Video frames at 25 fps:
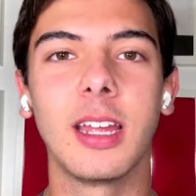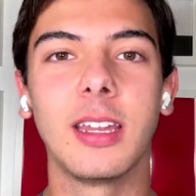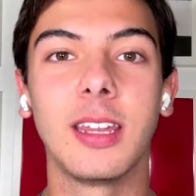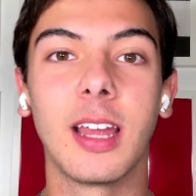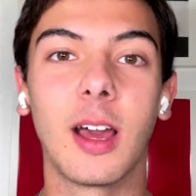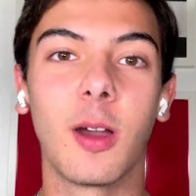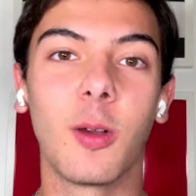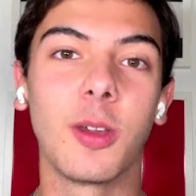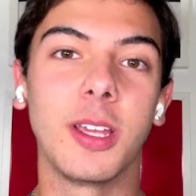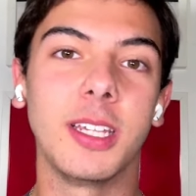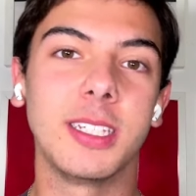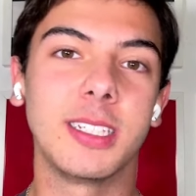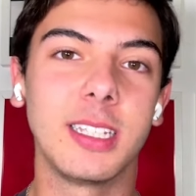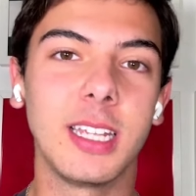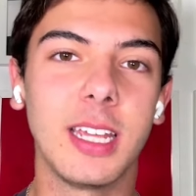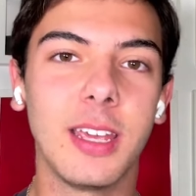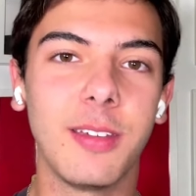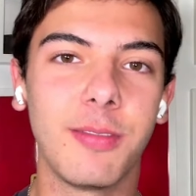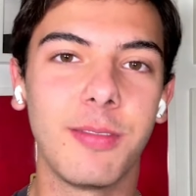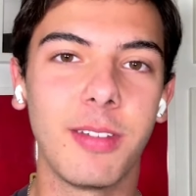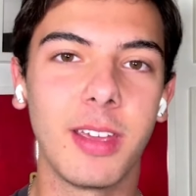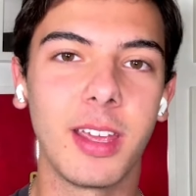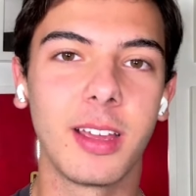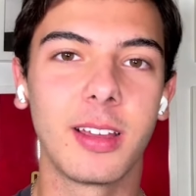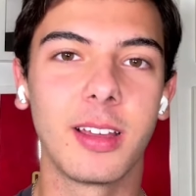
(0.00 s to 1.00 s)
Now he's
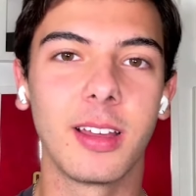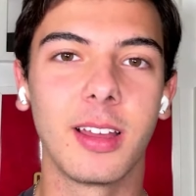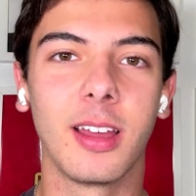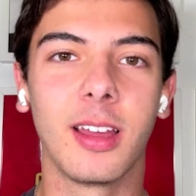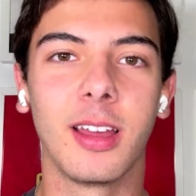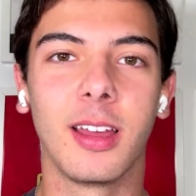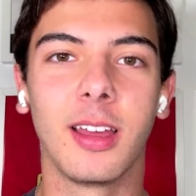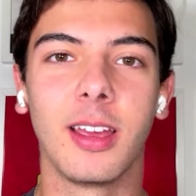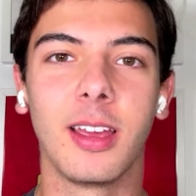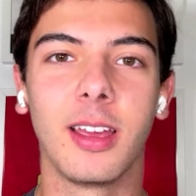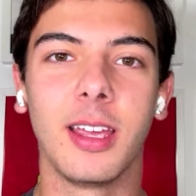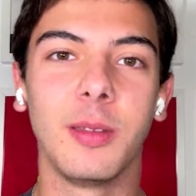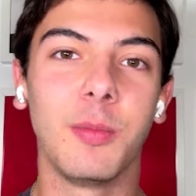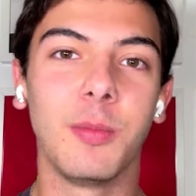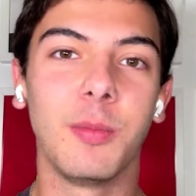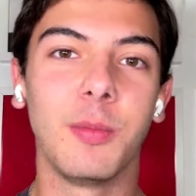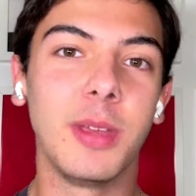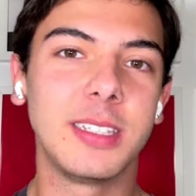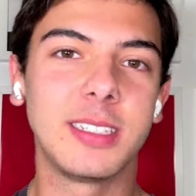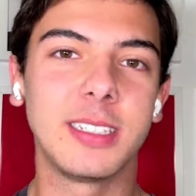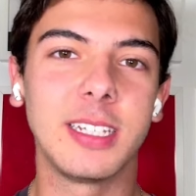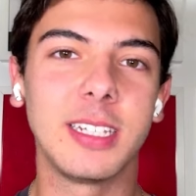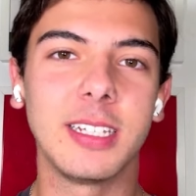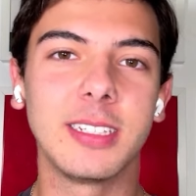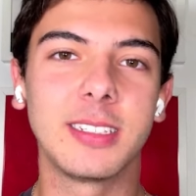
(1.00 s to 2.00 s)
leaving in
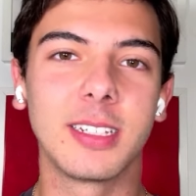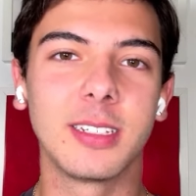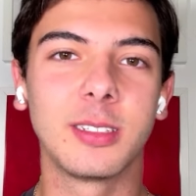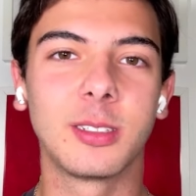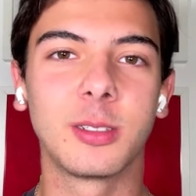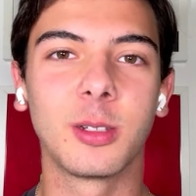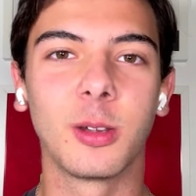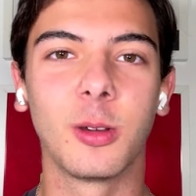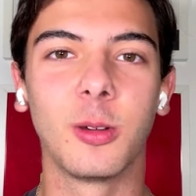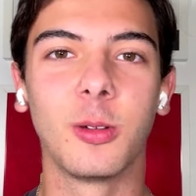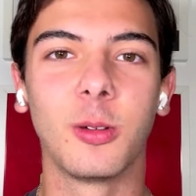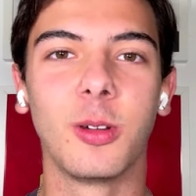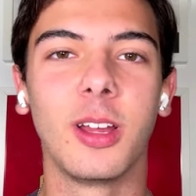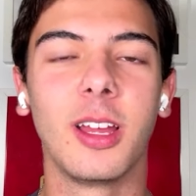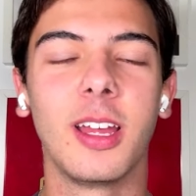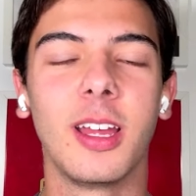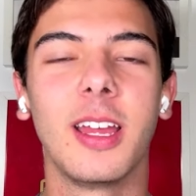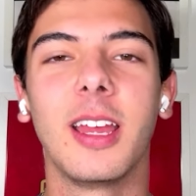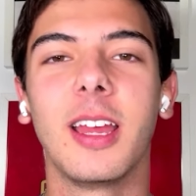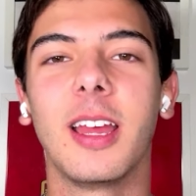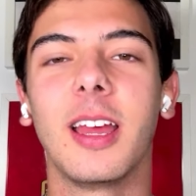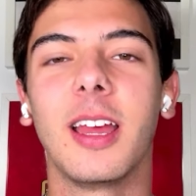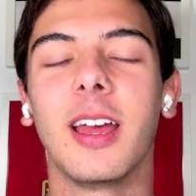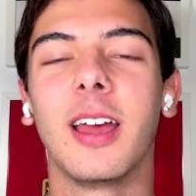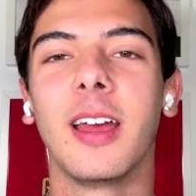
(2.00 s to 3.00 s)
mid-season, so
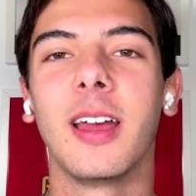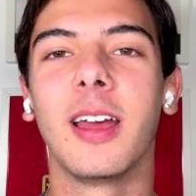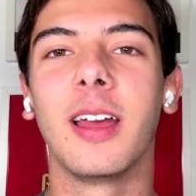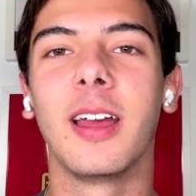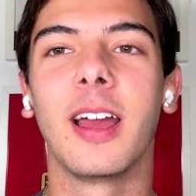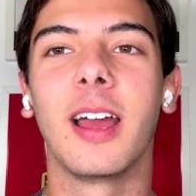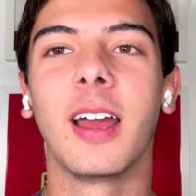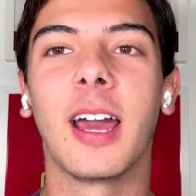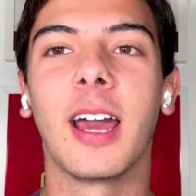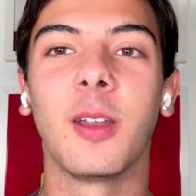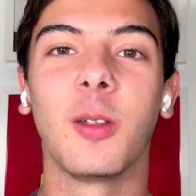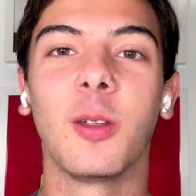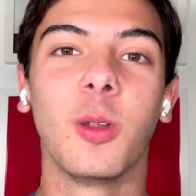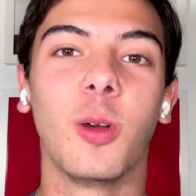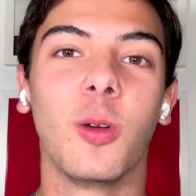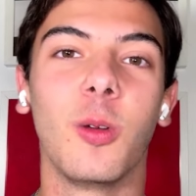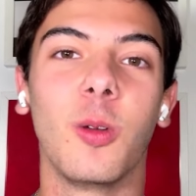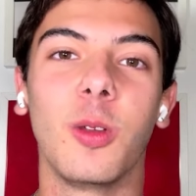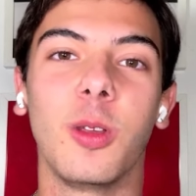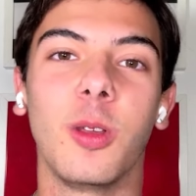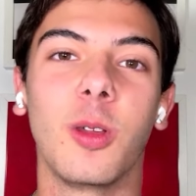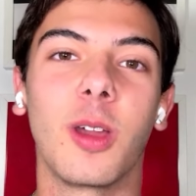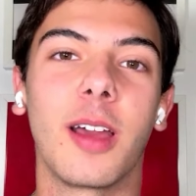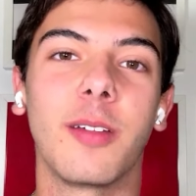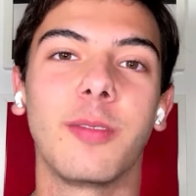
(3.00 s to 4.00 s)
I don't know.
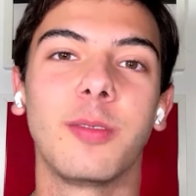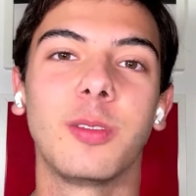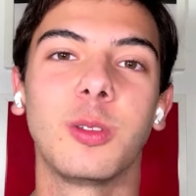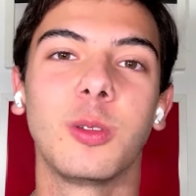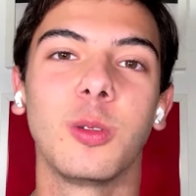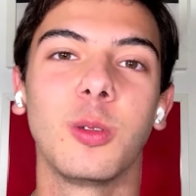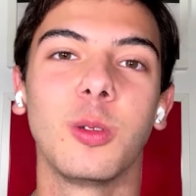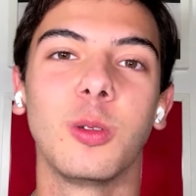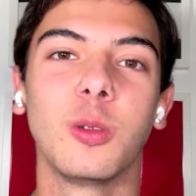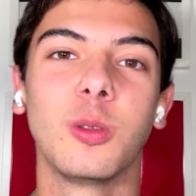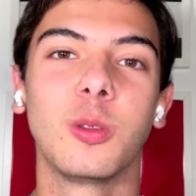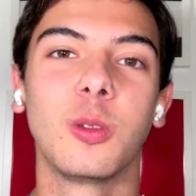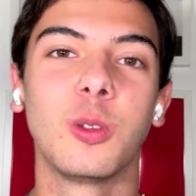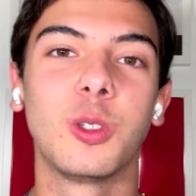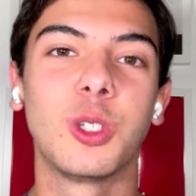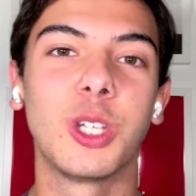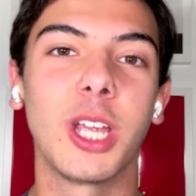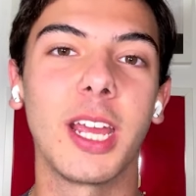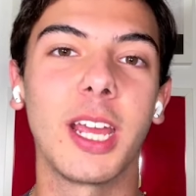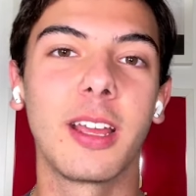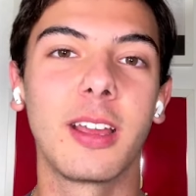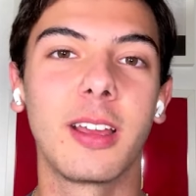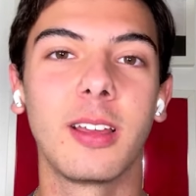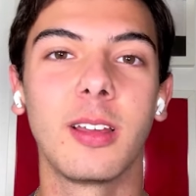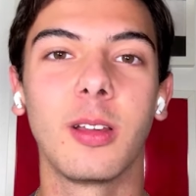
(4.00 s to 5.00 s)
You have to
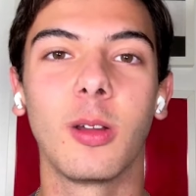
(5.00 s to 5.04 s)
check.